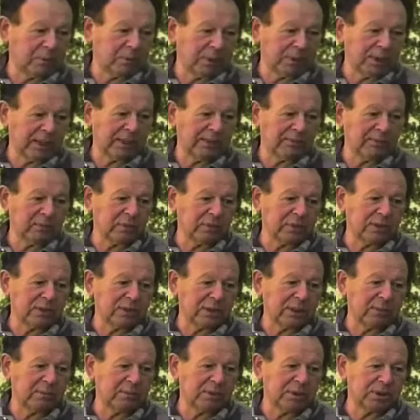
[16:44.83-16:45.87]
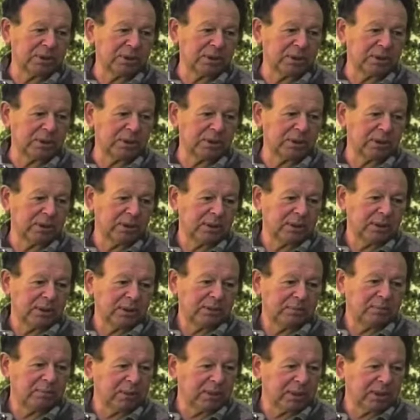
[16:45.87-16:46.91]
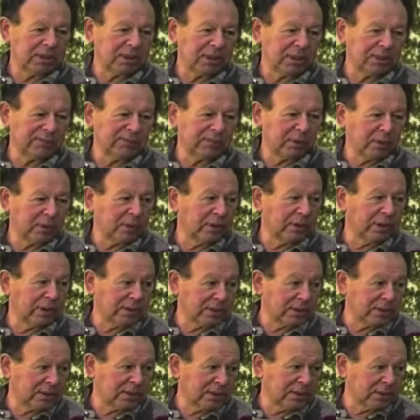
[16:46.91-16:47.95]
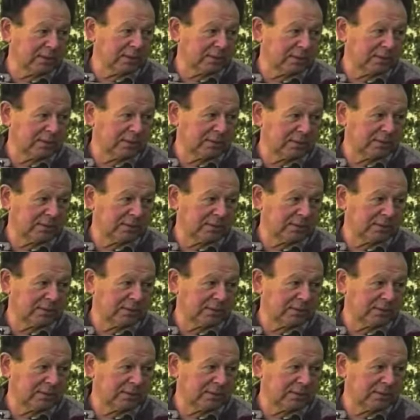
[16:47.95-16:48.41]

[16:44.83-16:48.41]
We have to establish a basis for coexistence.